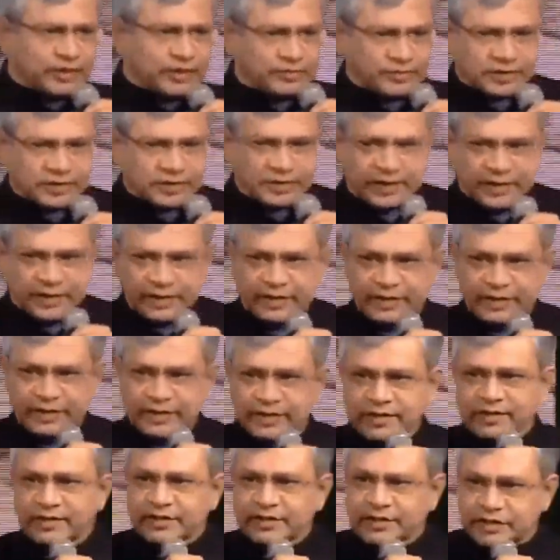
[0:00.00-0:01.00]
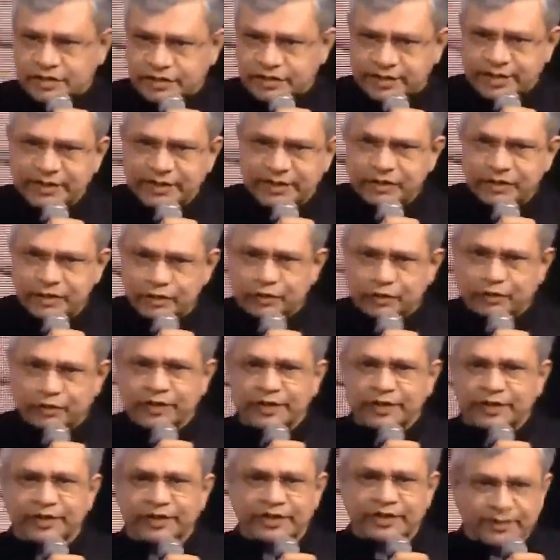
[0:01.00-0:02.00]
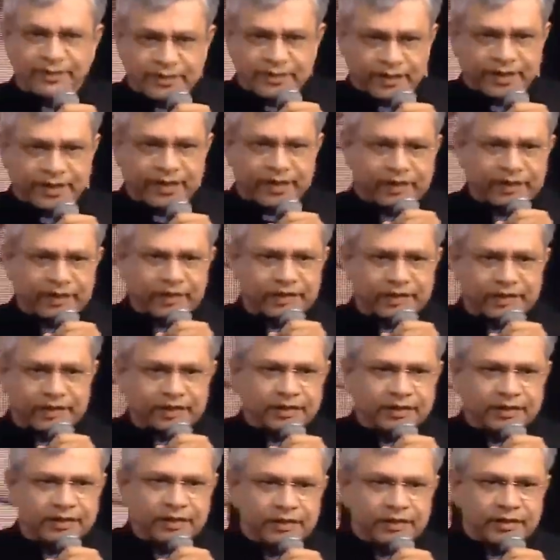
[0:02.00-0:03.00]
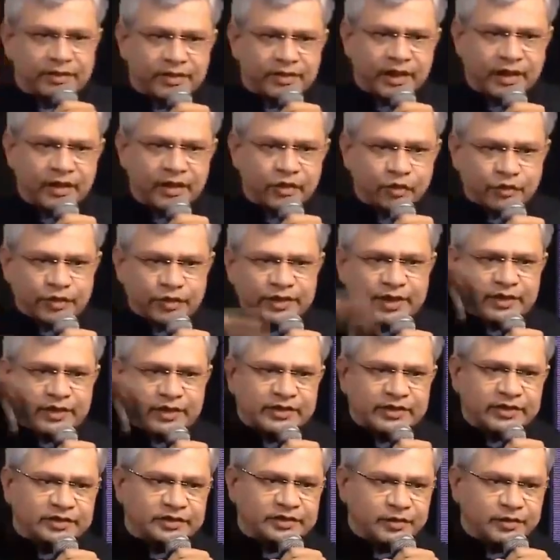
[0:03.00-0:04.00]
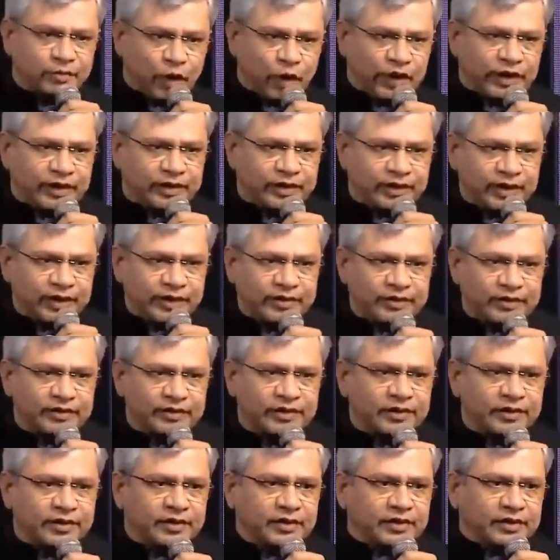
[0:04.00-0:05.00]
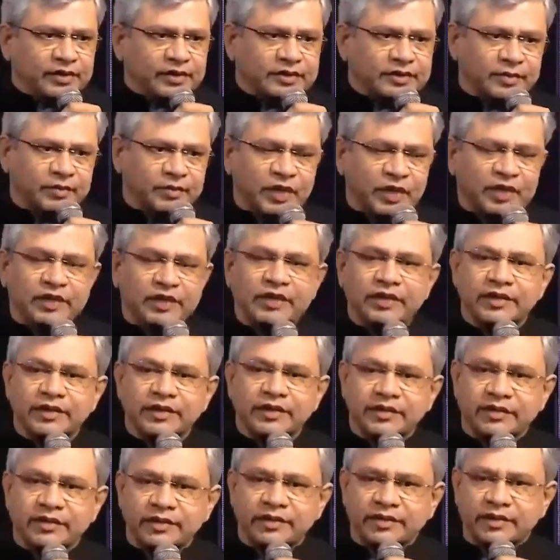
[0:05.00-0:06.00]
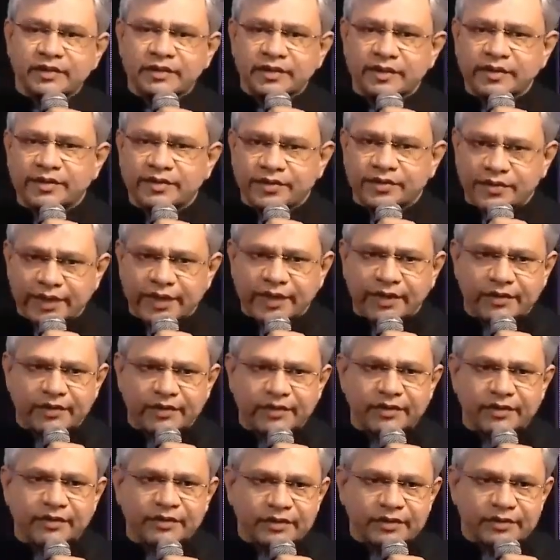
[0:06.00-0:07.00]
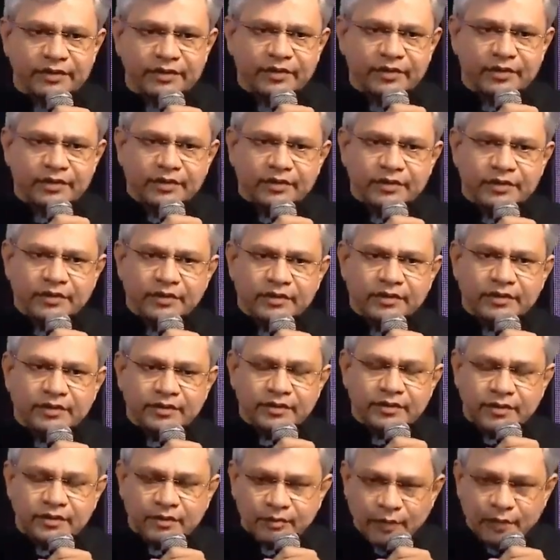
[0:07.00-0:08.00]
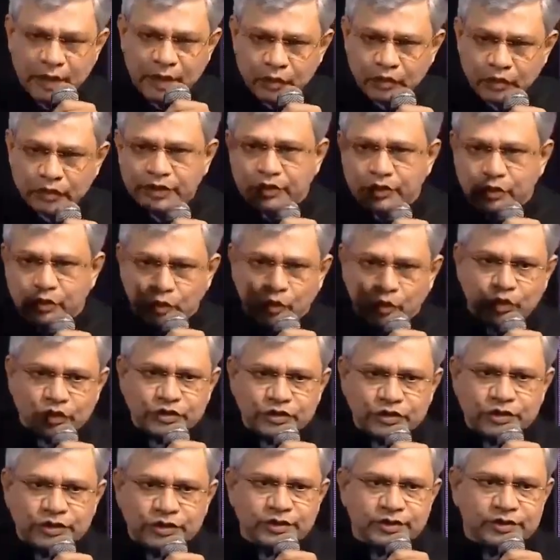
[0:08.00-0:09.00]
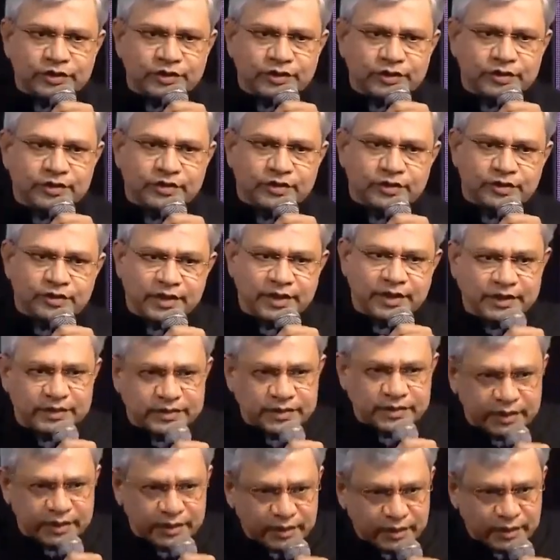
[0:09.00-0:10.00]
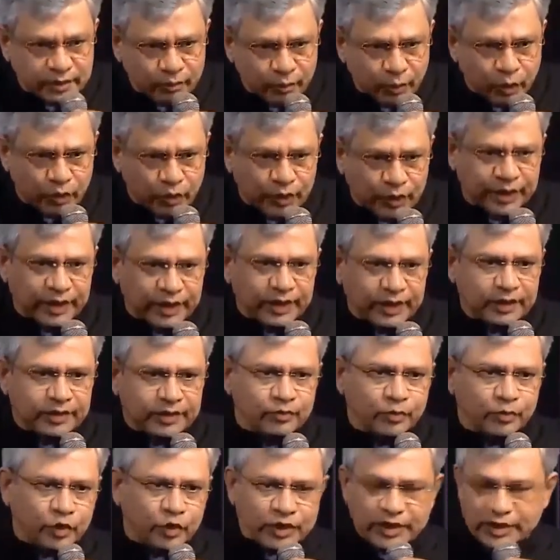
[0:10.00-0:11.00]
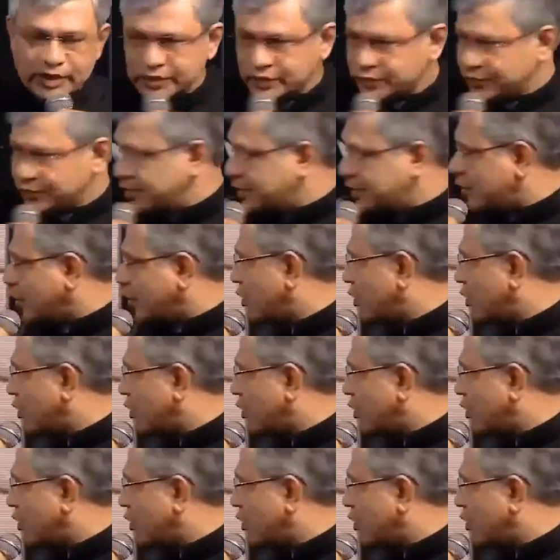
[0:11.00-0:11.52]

gives the strength to the truck, and over that there is a body, right. Similarly, in a train, below the coach, there is a bogey. Bogey is where